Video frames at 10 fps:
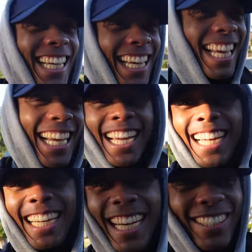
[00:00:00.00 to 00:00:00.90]
Yeah,
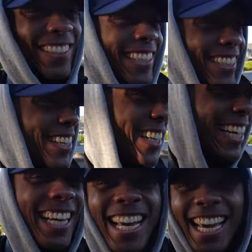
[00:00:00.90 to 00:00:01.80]
cut, redo.
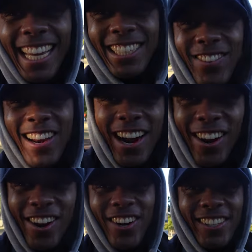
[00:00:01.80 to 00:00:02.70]
It's what I
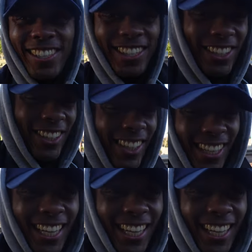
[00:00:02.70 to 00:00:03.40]
heard, so